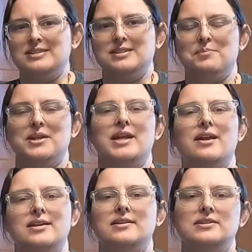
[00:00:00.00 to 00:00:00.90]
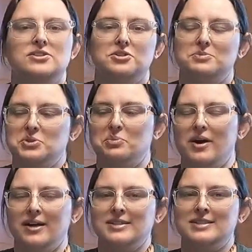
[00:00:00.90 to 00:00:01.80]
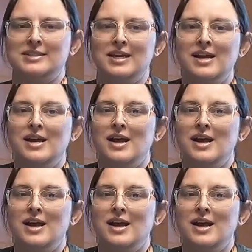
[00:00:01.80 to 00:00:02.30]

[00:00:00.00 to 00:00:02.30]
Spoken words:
something down in the description box.